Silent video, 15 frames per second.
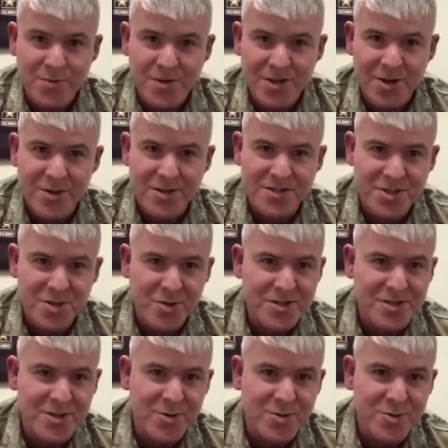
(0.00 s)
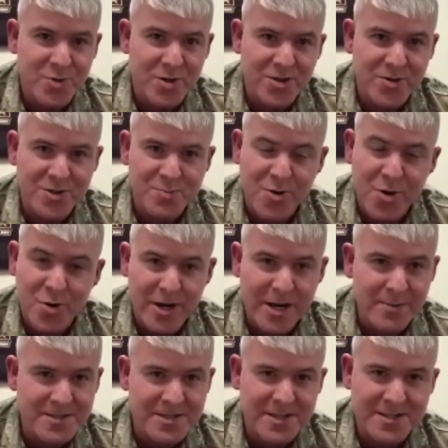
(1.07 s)
Because the USO is one of those
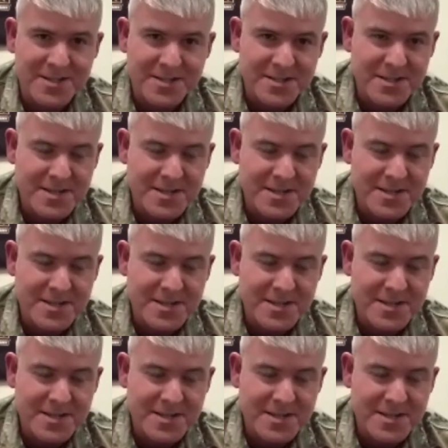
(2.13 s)
programs that's